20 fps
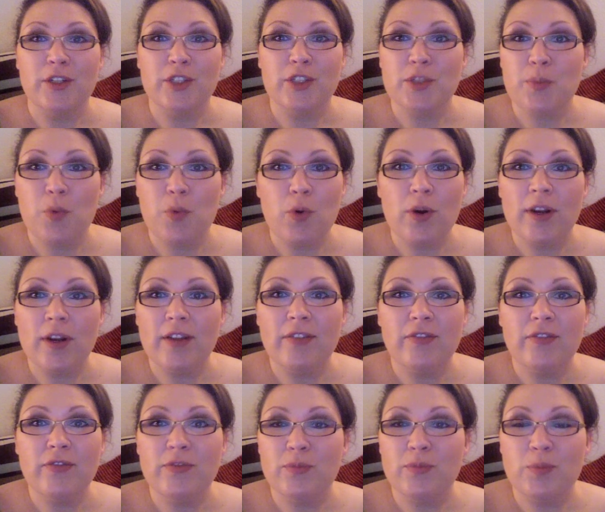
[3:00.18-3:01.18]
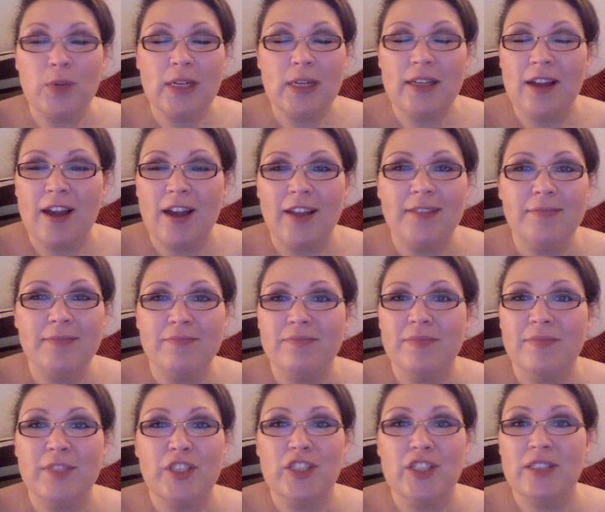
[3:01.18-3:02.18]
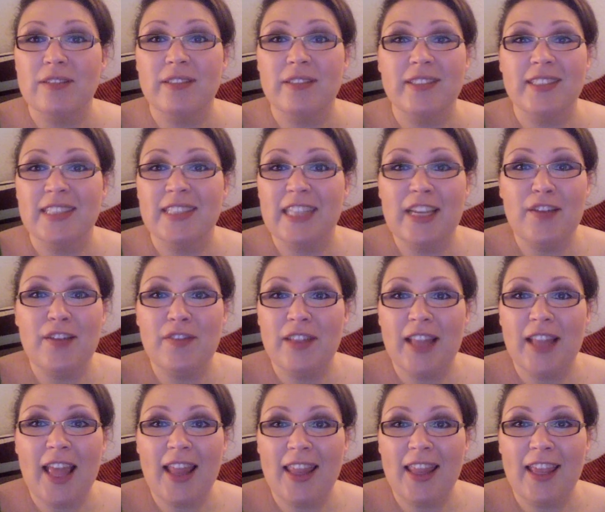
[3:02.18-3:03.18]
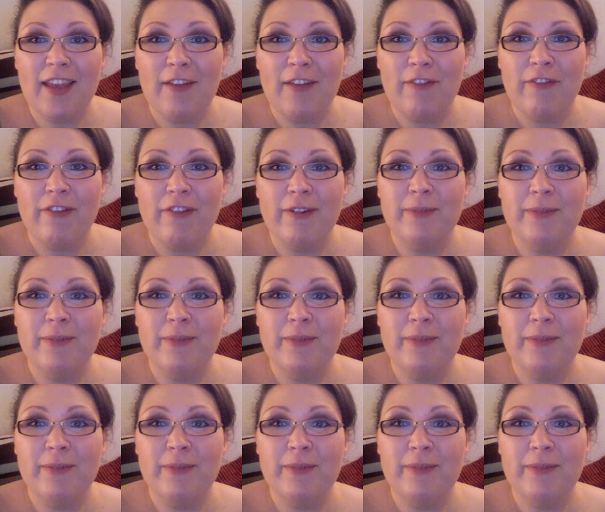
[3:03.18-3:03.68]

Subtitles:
They're supportive, whatnot. They just live and let live.